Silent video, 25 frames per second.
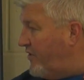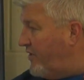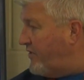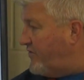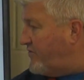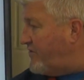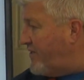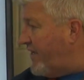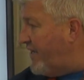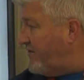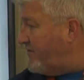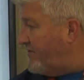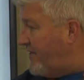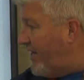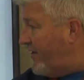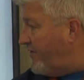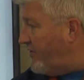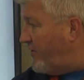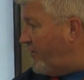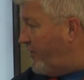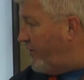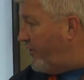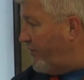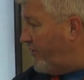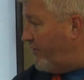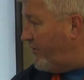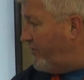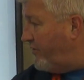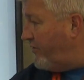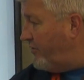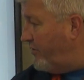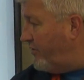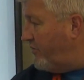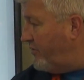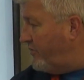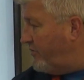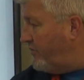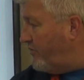says down here,
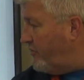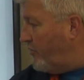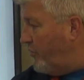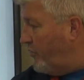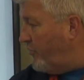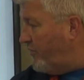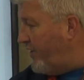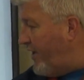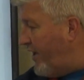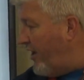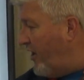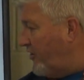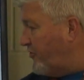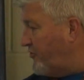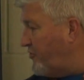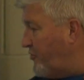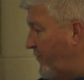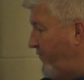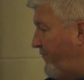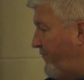they also